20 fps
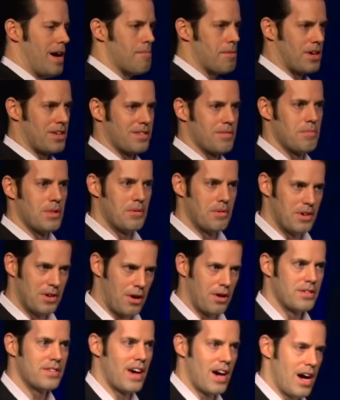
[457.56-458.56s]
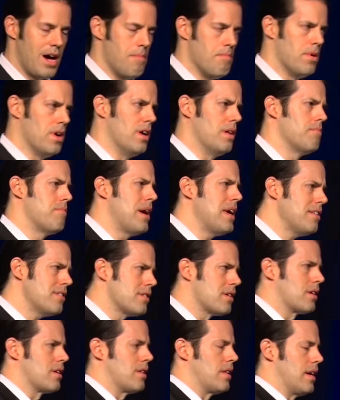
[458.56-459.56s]
of that because I'm limited on time, but
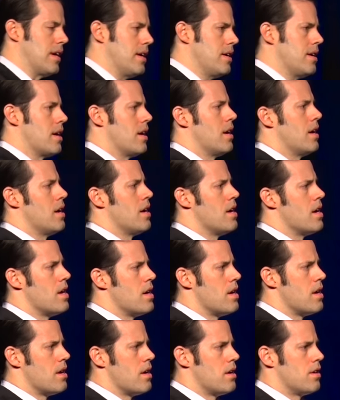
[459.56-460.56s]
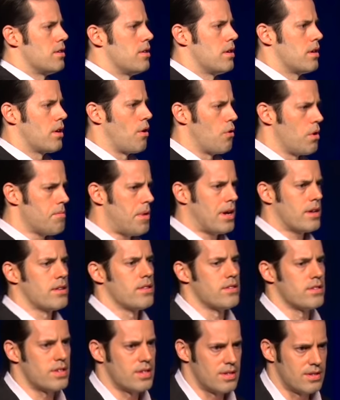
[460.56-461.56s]
basically, going back
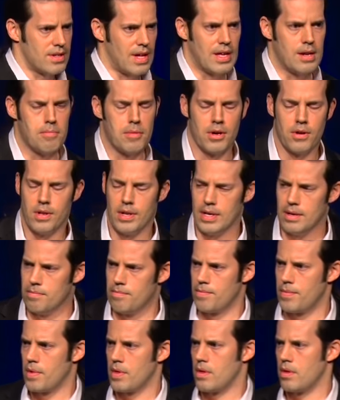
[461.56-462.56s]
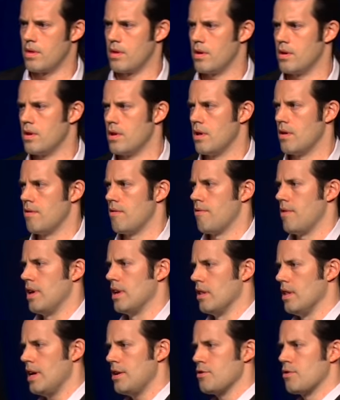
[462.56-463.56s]
to the sustainability,
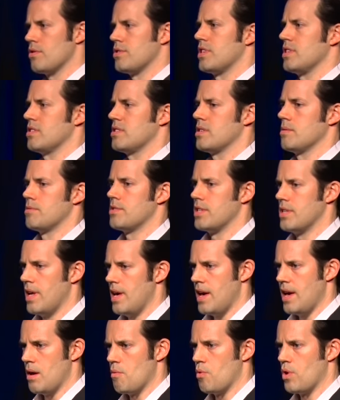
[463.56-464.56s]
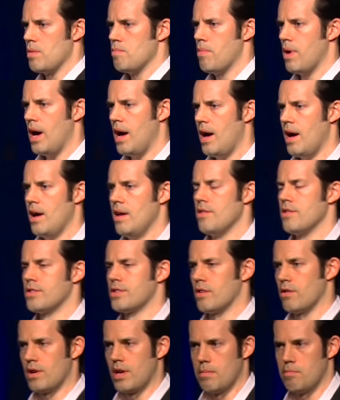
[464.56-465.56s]
in electrical systems today, we buy the
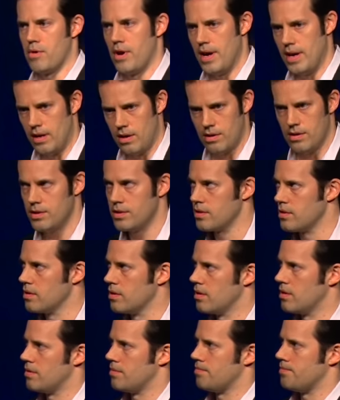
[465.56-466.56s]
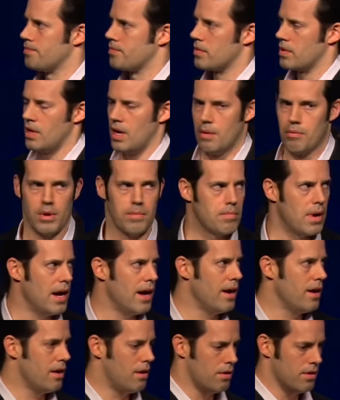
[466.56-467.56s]
circuit breakers and we
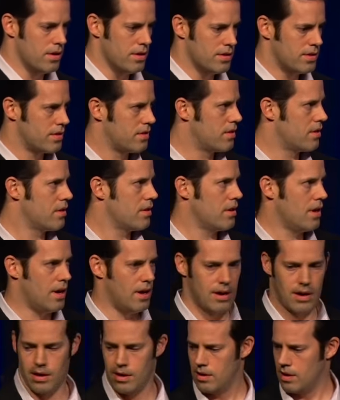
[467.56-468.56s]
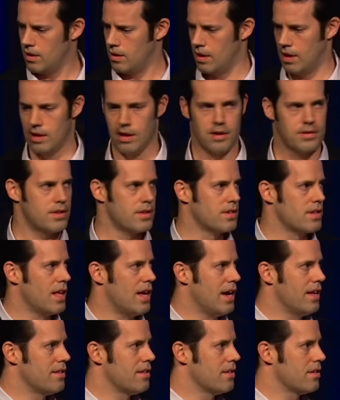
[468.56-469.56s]
buy all this, uh, I lost the
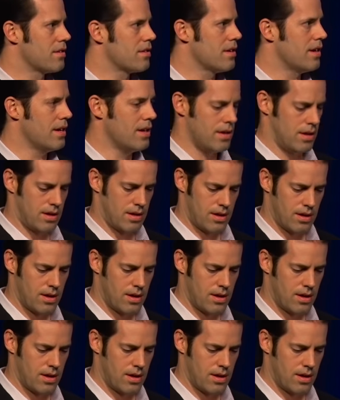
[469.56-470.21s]
slides it looks like.